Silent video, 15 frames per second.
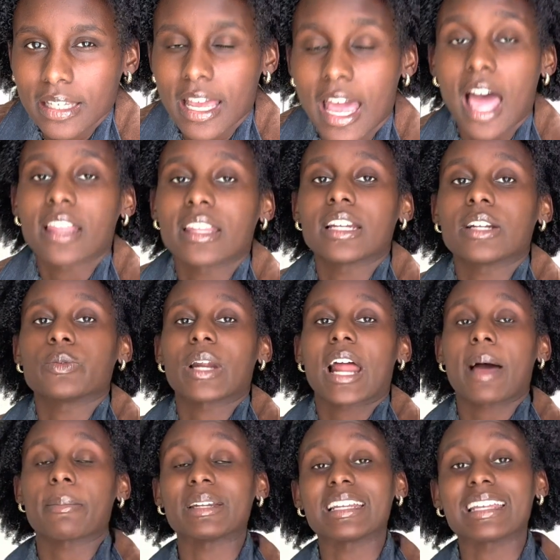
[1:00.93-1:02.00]
And then it would
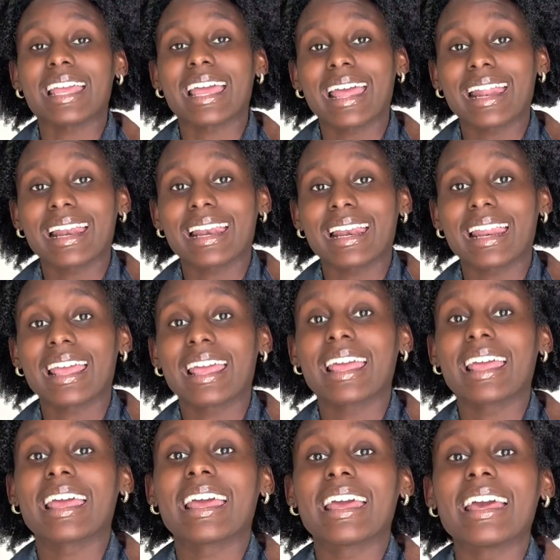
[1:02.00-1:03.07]
happen again
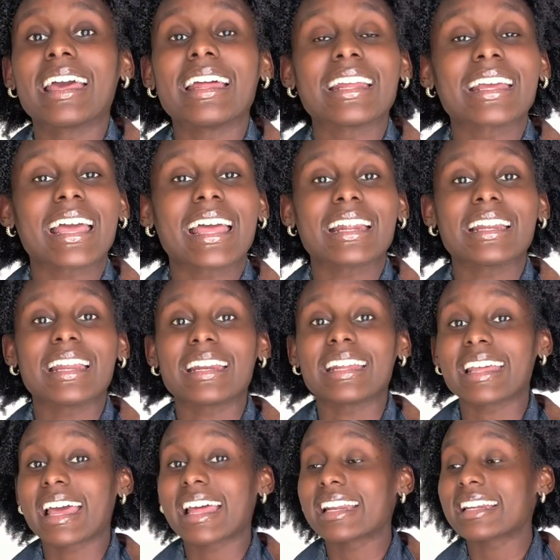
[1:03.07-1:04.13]
and again and
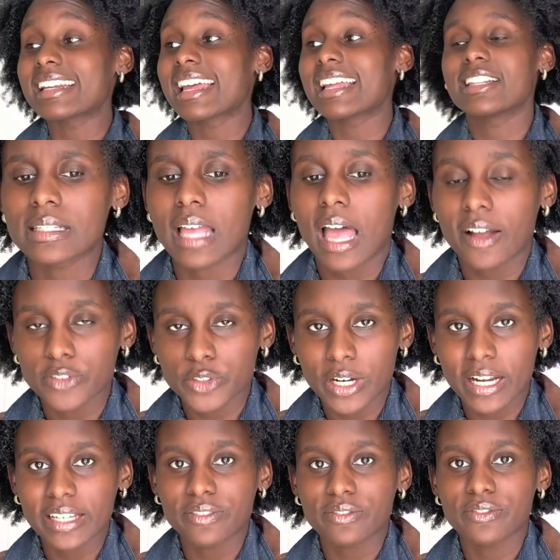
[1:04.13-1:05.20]
again. And after I
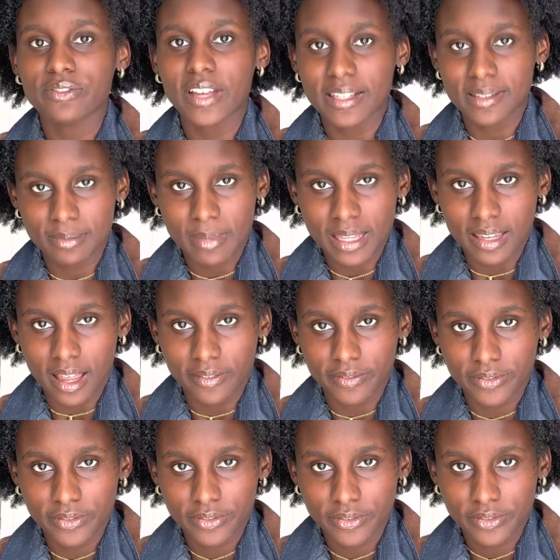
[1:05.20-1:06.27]
confessed my love
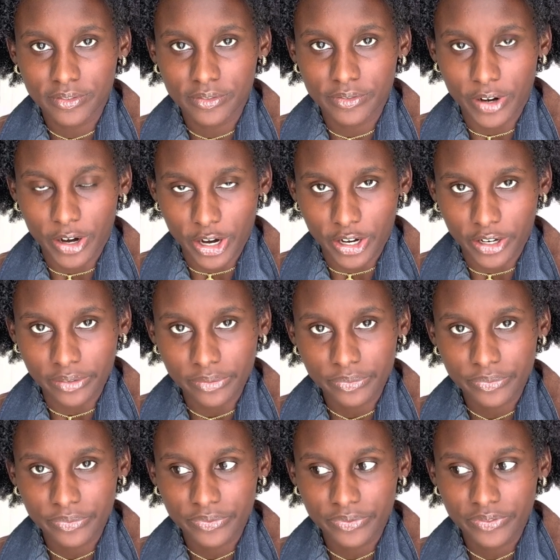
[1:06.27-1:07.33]
for her
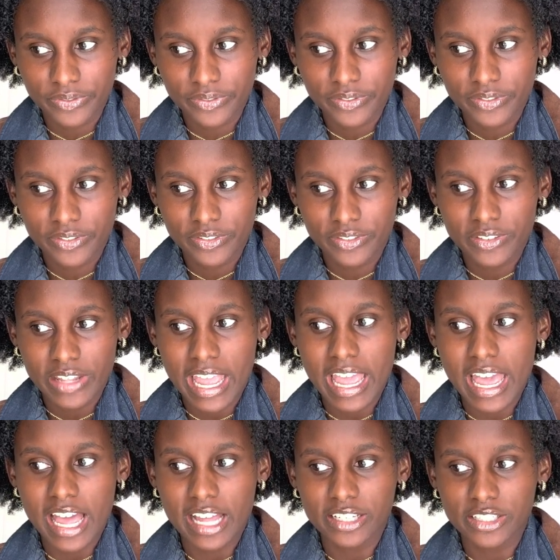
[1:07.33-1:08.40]

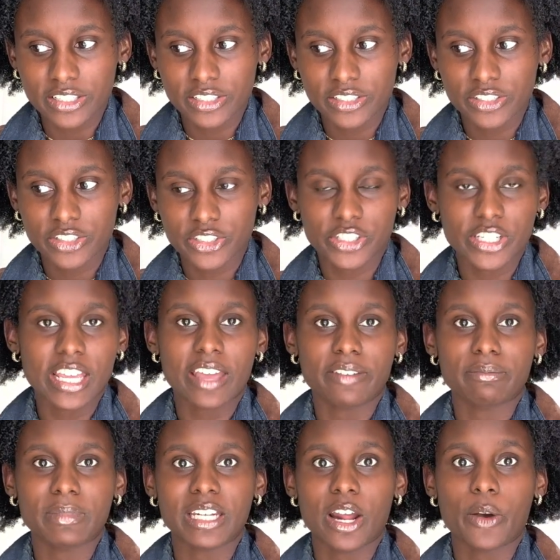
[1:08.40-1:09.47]
and she gave
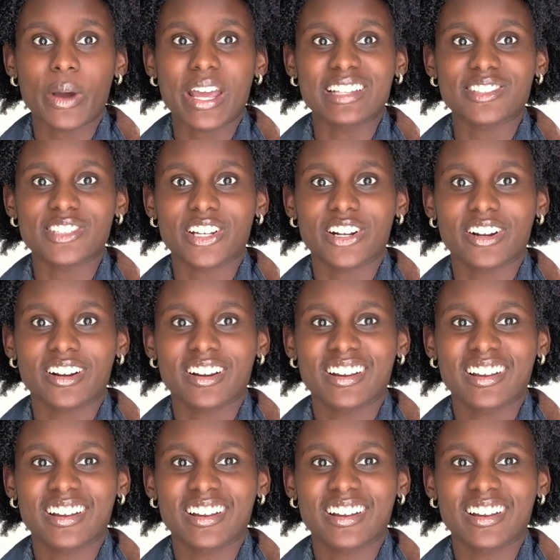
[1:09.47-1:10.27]
me no answer.